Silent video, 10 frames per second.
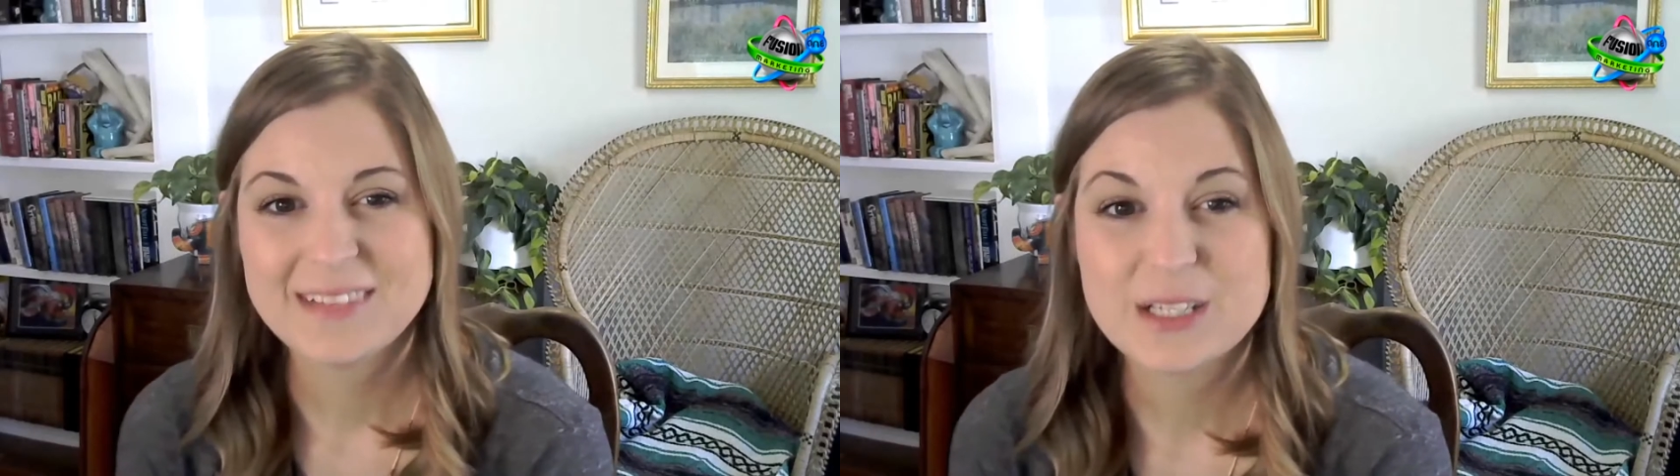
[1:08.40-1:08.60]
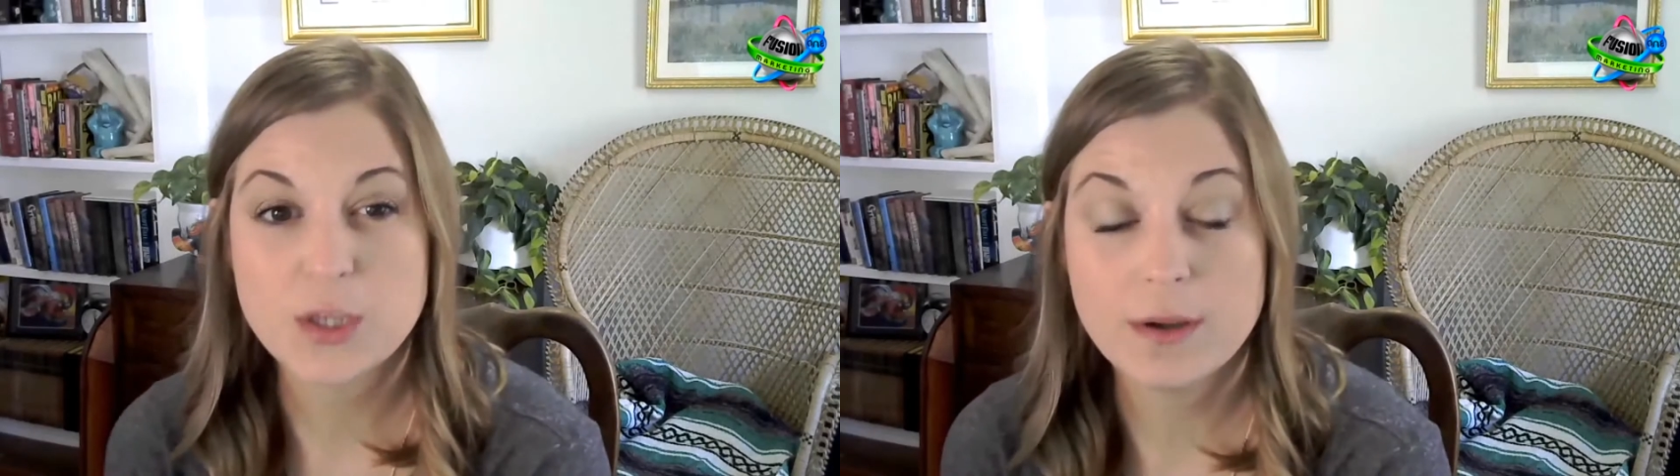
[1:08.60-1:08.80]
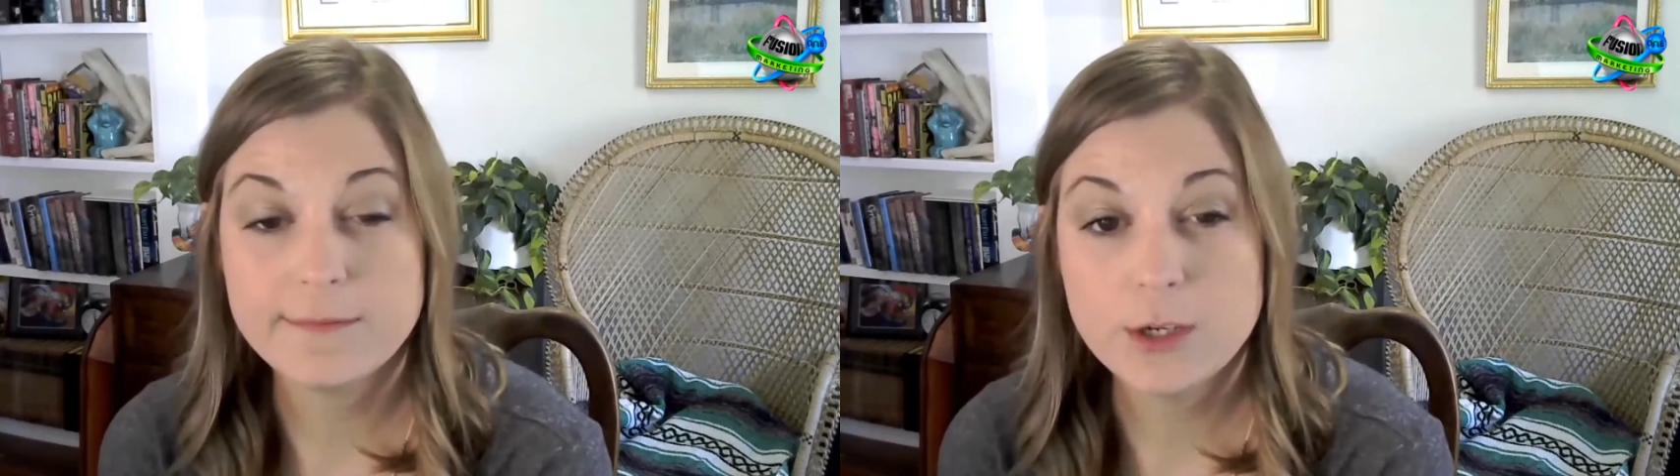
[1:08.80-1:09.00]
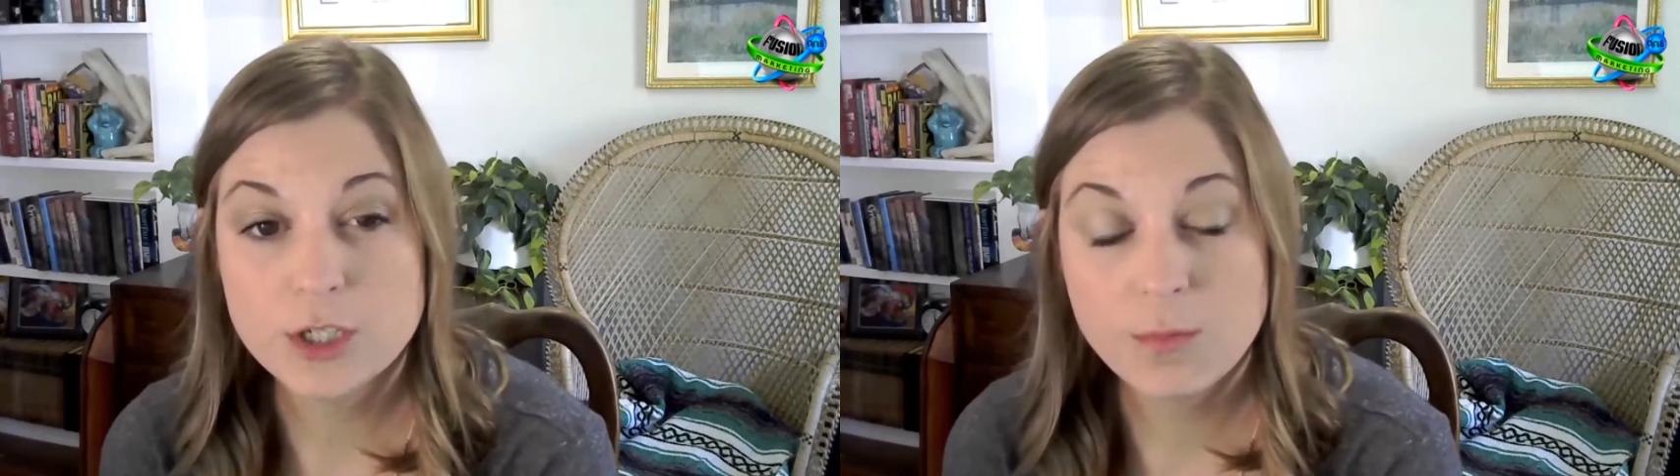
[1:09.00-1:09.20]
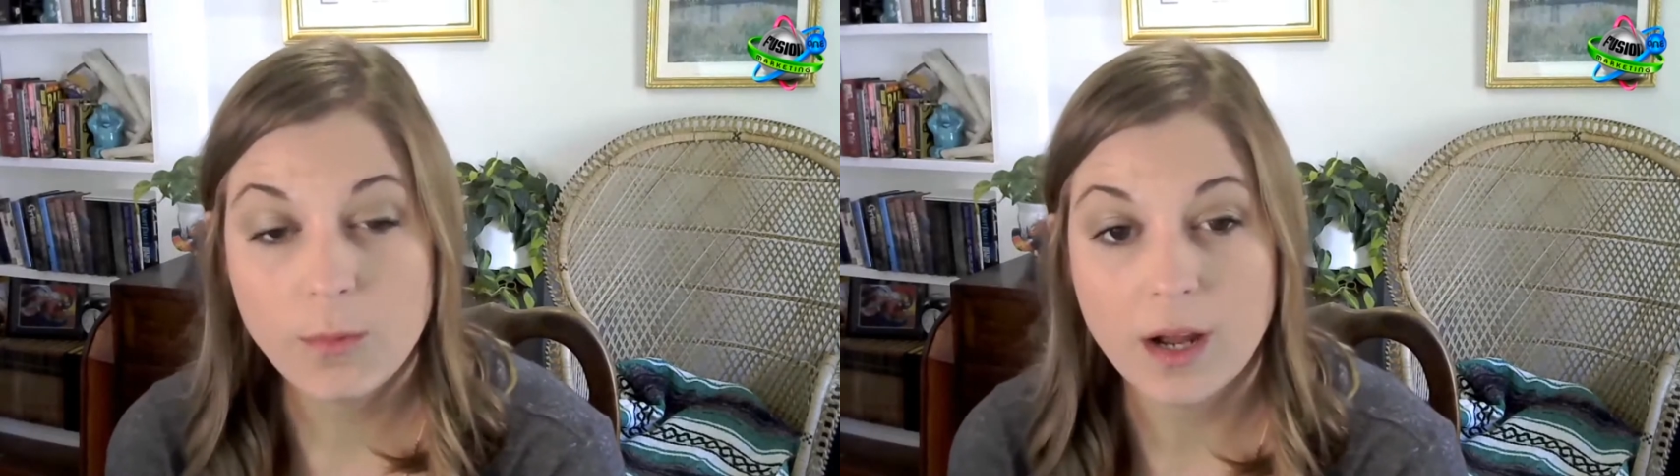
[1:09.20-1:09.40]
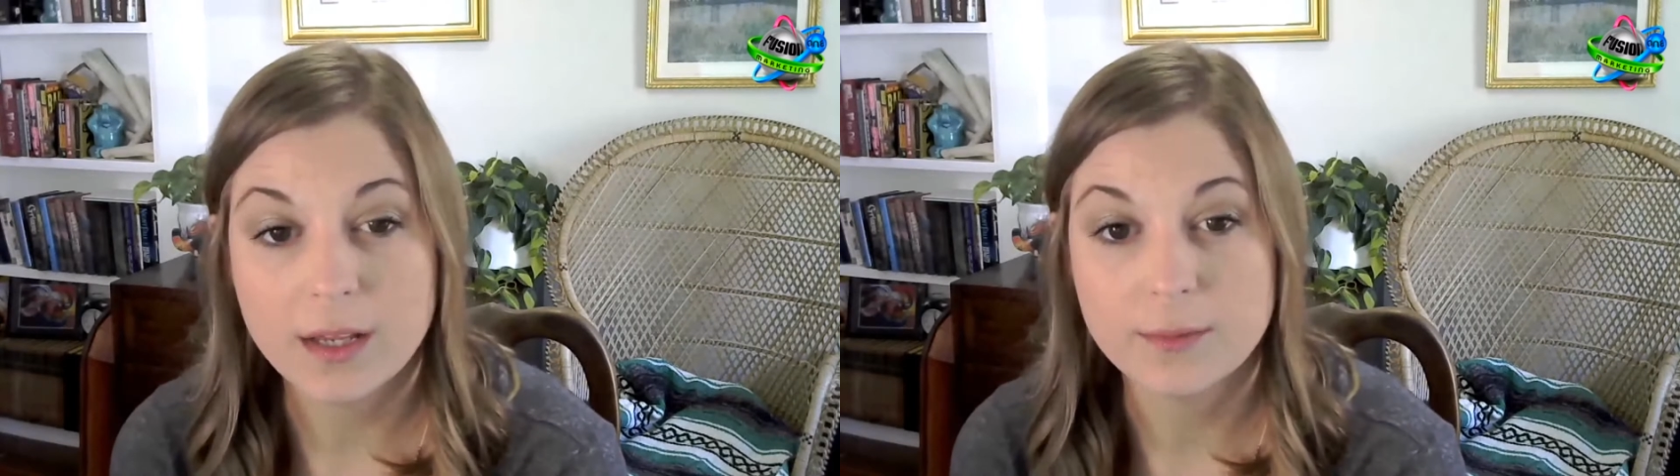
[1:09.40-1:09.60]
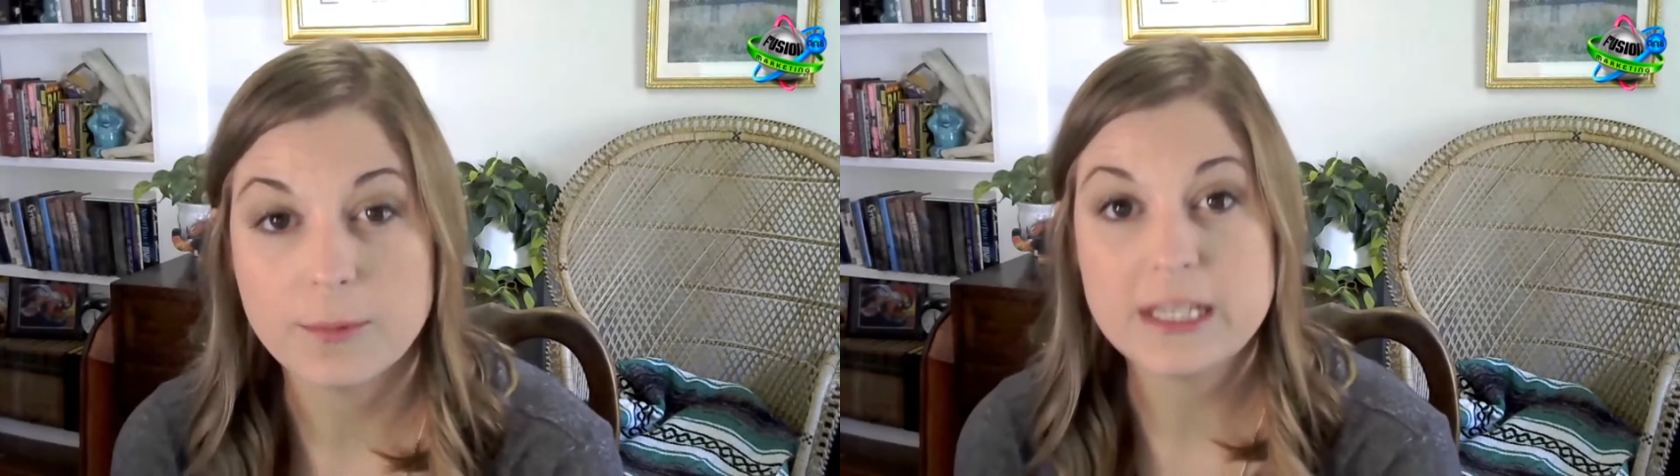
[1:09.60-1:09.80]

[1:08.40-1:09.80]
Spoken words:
So at Fusion One,